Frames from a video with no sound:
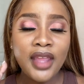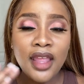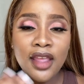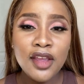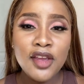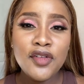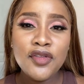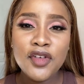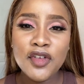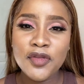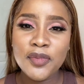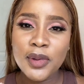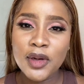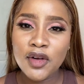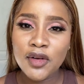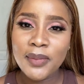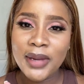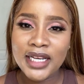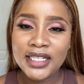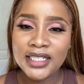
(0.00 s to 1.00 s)
If you've been
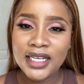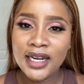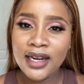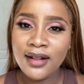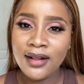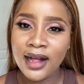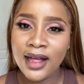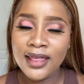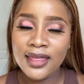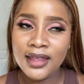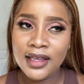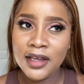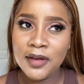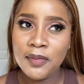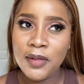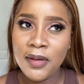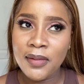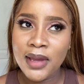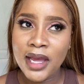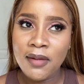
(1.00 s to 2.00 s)
on my channel, I think
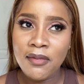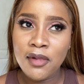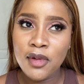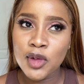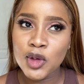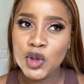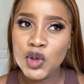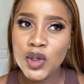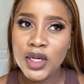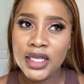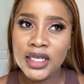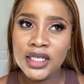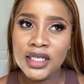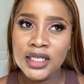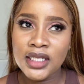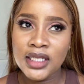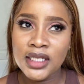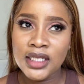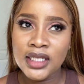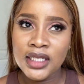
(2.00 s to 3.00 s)
maybe about
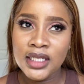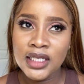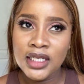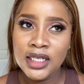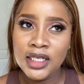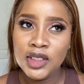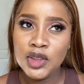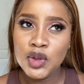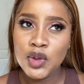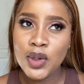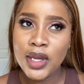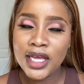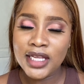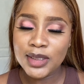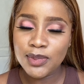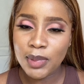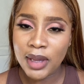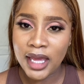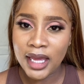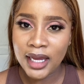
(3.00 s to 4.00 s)
22 years
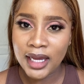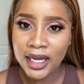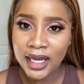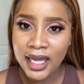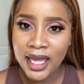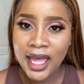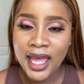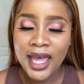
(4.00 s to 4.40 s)
back,